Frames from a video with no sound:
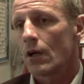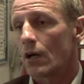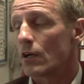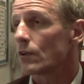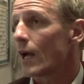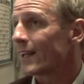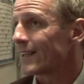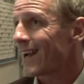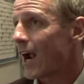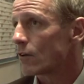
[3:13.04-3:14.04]
uh,
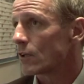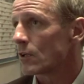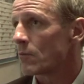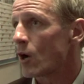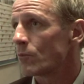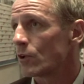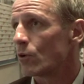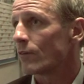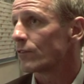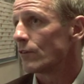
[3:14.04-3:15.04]
Andy Carroll at the moment,
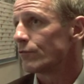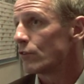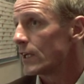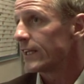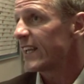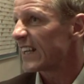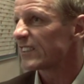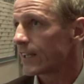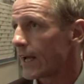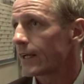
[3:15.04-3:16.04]
who have, have really yet
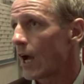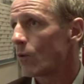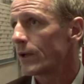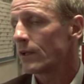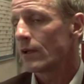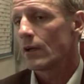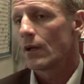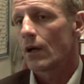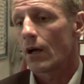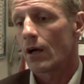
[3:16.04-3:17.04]
to get going.
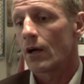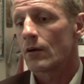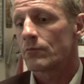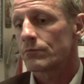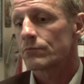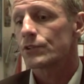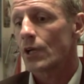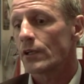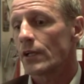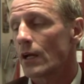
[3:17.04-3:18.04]
Um,
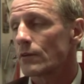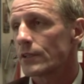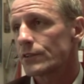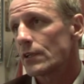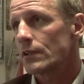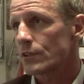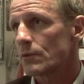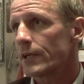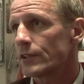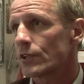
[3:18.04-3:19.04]
so you know, it's going to, it's
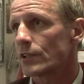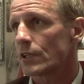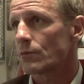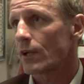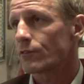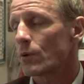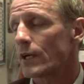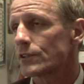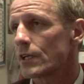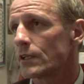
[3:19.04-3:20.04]
going to be interesting. We'll have to wait
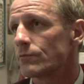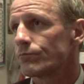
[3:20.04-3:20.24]
and see.